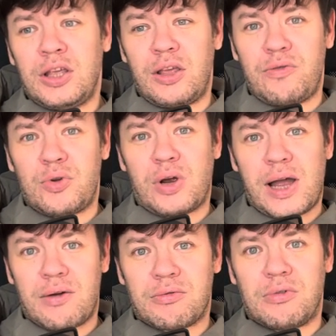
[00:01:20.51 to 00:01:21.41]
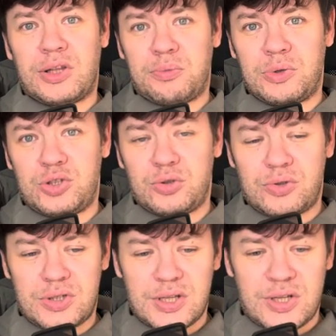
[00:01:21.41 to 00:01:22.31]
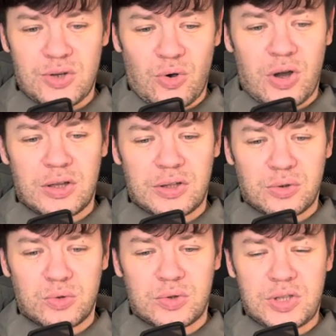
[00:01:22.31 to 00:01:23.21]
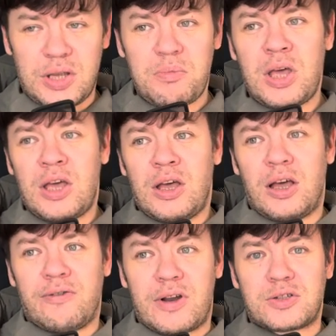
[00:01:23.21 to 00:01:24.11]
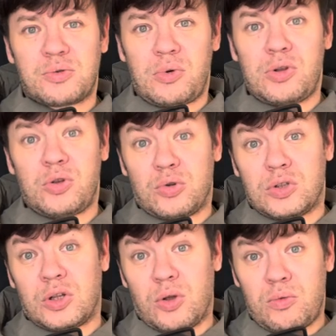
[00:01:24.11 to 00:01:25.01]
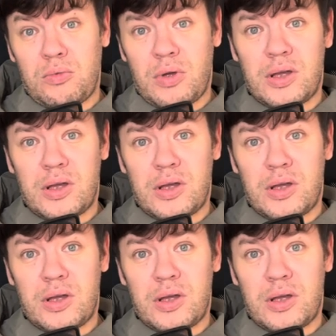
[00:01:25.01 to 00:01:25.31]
if you have quite mature CTO and a good team, first of all, you're not alone.